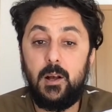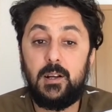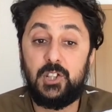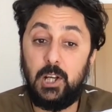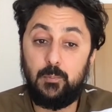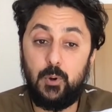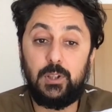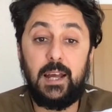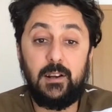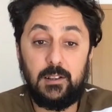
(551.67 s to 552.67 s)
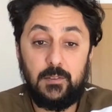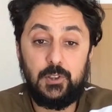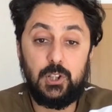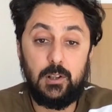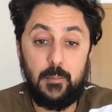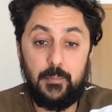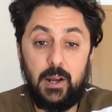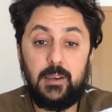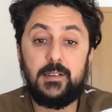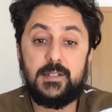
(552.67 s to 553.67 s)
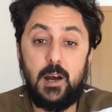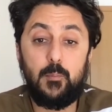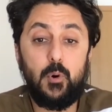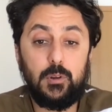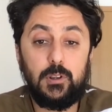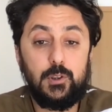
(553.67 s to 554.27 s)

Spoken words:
Chatbot and artificial companions are broadly